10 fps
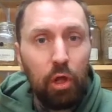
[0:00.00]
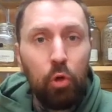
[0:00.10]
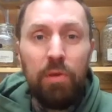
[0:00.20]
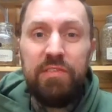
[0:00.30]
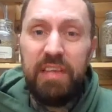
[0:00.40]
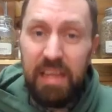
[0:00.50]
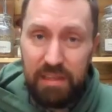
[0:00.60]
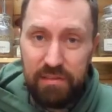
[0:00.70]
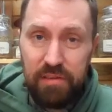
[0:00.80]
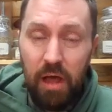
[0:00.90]

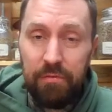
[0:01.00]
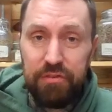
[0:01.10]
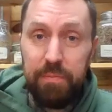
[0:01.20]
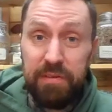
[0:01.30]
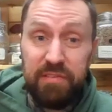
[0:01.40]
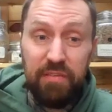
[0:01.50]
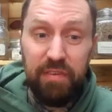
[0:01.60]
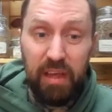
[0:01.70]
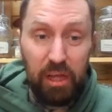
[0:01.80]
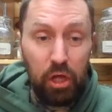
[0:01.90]
cuisines of
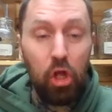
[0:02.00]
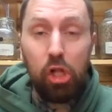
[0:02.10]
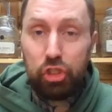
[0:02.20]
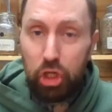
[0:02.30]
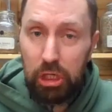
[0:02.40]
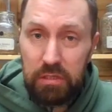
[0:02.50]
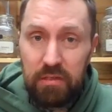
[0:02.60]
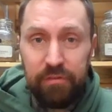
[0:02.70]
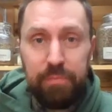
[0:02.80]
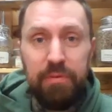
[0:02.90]
specific cultures,
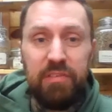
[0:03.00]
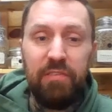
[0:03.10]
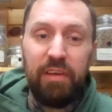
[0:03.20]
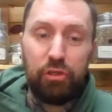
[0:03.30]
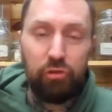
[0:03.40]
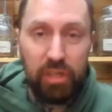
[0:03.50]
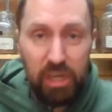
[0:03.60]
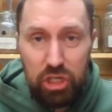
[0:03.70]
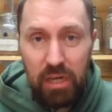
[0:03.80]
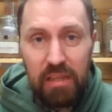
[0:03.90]
of specific
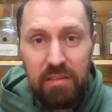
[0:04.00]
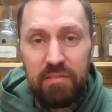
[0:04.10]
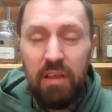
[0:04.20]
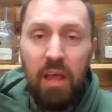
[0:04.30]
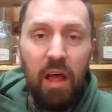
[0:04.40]
traditions,